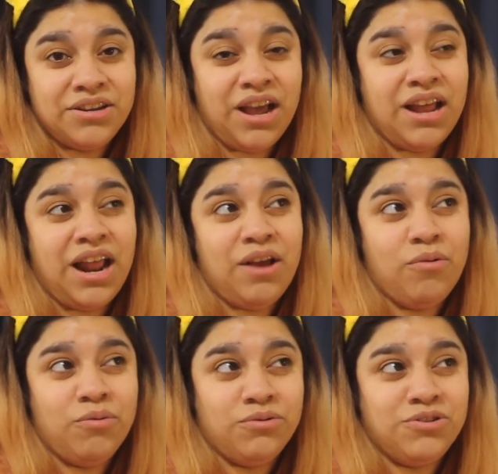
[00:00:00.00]
And I
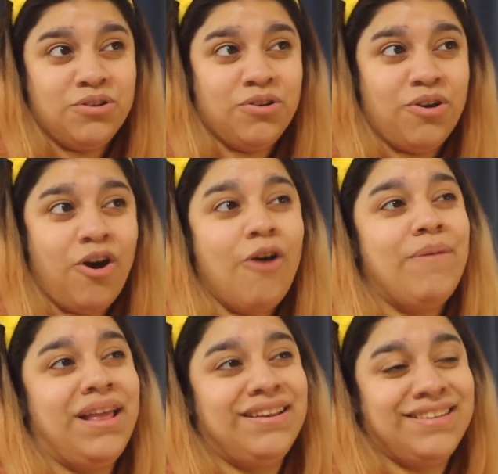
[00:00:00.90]
will do
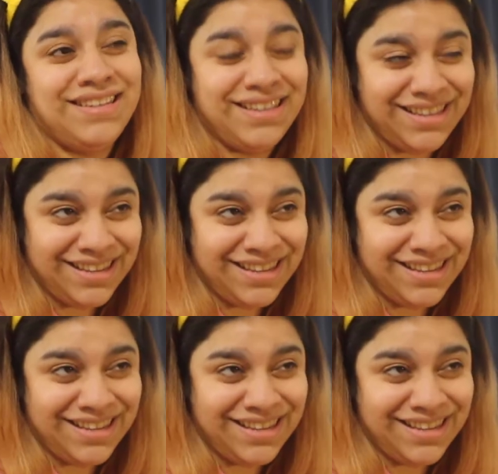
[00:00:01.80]
comment.